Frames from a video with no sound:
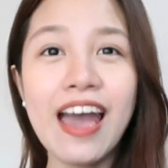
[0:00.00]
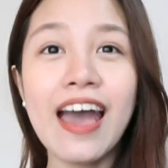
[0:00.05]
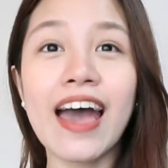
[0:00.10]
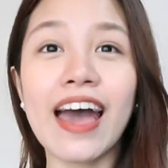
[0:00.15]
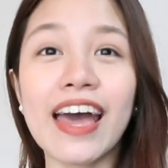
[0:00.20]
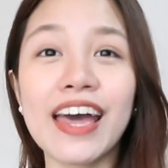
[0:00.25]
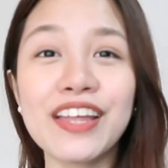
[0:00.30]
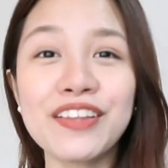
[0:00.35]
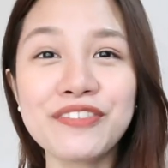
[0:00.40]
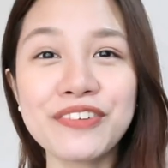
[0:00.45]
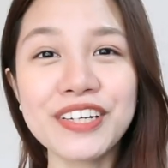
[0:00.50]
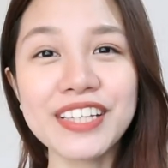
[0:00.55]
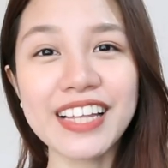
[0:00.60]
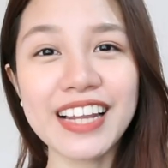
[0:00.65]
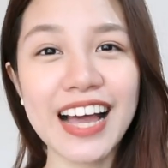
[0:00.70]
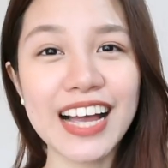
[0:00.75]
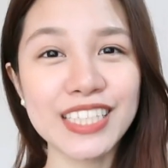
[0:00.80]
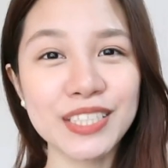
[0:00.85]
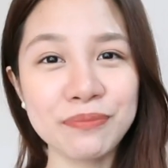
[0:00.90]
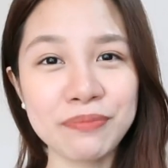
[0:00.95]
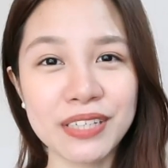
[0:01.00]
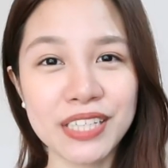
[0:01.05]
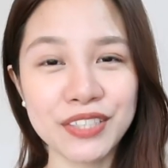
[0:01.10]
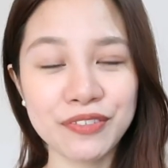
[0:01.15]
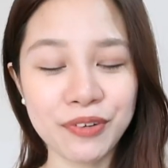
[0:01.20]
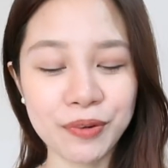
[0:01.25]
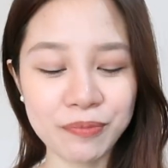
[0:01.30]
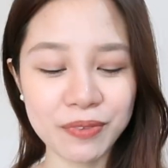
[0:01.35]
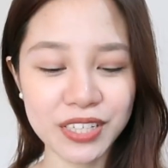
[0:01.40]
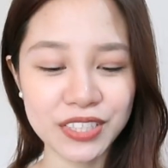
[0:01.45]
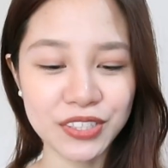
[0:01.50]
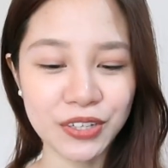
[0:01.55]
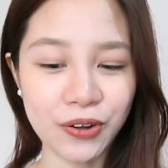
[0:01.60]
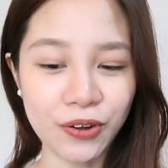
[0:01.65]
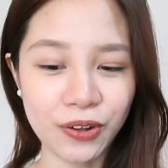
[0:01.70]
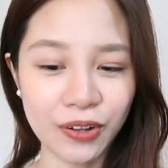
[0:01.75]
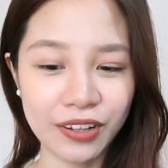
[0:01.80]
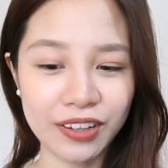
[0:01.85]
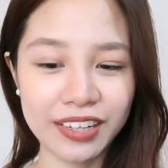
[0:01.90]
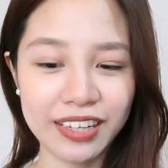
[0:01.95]
And for the last piece from this
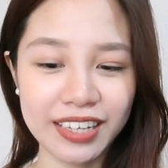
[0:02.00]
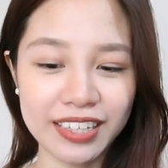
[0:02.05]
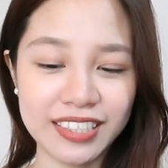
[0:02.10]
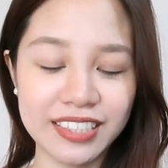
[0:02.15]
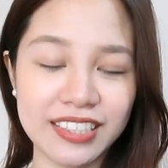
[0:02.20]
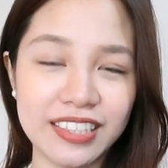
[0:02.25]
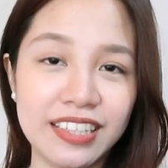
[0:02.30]
haul is